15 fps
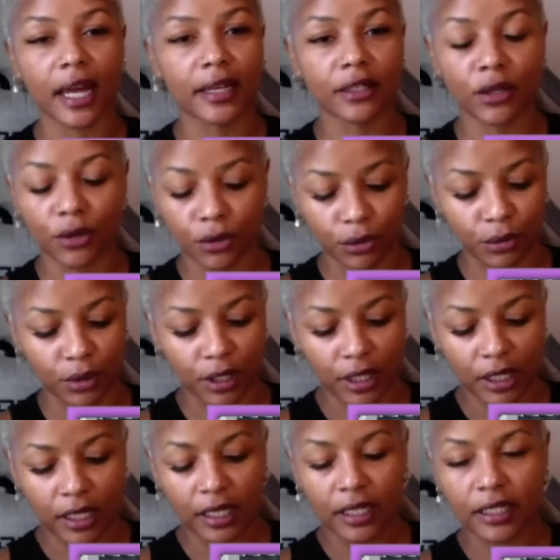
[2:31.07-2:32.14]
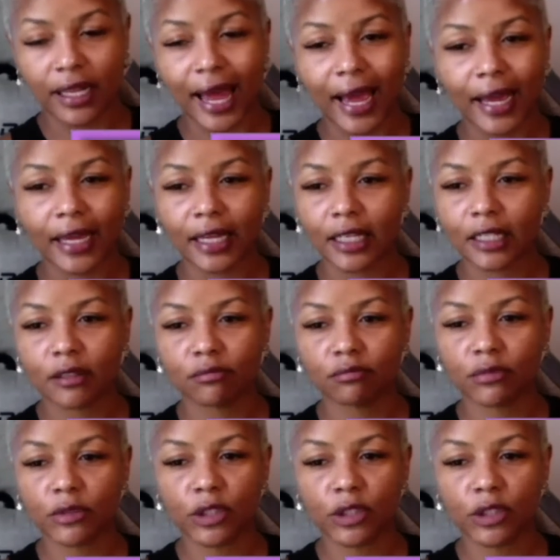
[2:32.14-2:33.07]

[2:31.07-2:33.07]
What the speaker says: Like, no, like